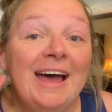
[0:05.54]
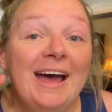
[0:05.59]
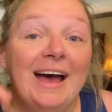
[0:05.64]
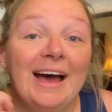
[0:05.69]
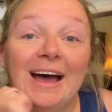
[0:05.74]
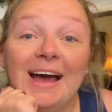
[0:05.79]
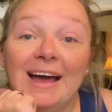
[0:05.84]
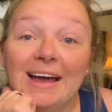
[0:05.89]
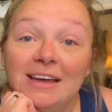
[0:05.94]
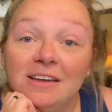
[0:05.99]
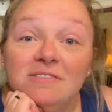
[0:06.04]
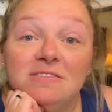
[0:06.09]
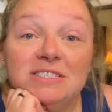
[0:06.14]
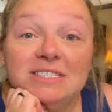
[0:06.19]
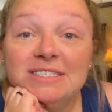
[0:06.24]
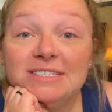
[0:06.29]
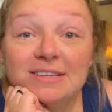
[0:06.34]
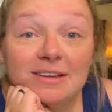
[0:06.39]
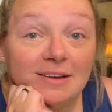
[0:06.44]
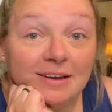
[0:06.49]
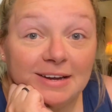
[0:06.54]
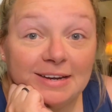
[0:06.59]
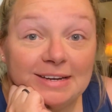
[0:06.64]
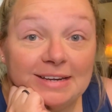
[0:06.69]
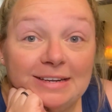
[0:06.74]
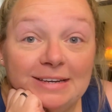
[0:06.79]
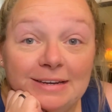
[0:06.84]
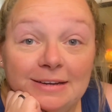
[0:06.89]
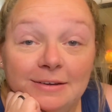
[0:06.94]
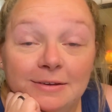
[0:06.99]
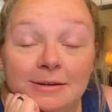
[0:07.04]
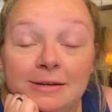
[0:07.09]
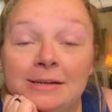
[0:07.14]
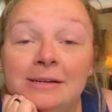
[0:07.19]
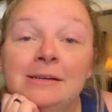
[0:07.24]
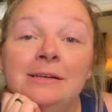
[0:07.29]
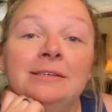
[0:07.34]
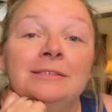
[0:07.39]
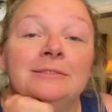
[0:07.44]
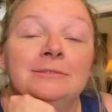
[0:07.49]
I have decided
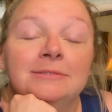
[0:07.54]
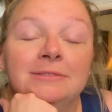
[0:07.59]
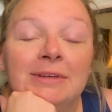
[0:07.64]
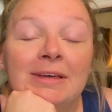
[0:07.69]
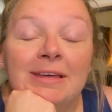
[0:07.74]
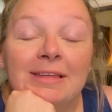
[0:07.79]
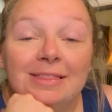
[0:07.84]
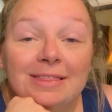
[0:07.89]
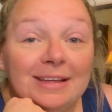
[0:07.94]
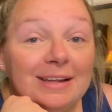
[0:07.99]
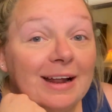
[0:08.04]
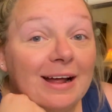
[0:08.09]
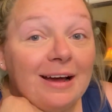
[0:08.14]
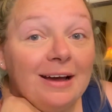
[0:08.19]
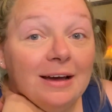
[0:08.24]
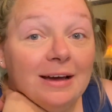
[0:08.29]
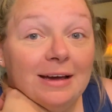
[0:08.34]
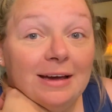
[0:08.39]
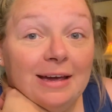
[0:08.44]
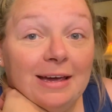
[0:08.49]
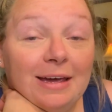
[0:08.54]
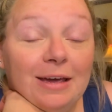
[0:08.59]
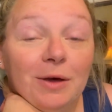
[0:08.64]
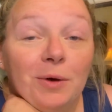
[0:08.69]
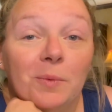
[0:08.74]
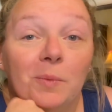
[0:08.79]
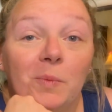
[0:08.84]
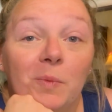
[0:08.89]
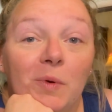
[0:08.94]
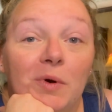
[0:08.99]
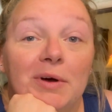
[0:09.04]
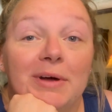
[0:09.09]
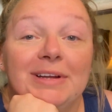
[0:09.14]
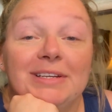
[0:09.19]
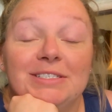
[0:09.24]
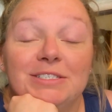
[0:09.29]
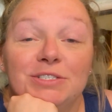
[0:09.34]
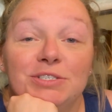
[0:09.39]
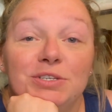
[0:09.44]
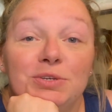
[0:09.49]
that I
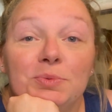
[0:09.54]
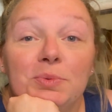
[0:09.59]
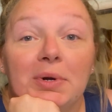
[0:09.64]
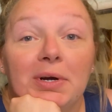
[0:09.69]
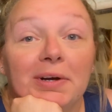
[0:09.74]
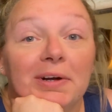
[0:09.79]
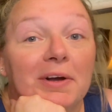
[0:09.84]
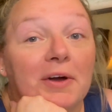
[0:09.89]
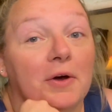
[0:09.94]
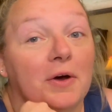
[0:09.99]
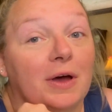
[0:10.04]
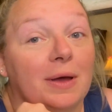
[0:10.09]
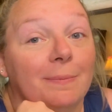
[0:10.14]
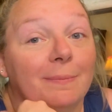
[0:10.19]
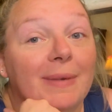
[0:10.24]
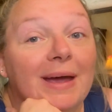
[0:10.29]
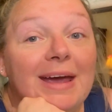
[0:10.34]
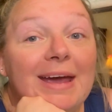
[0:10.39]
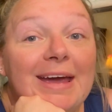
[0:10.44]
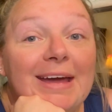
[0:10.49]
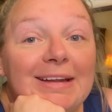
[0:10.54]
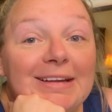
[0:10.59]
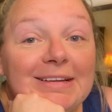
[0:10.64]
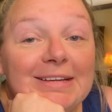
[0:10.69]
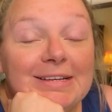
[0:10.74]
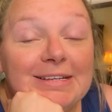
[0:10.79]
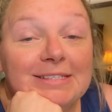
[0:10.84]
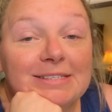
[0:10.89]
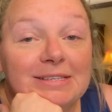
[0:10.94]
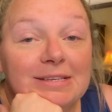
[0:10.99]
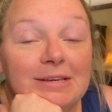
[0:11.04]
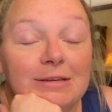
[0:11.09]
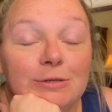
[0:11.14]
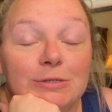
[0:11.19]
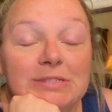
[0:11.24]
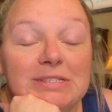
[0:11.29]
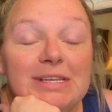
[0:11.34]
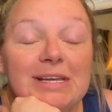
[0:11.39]
want to work on my editing skills.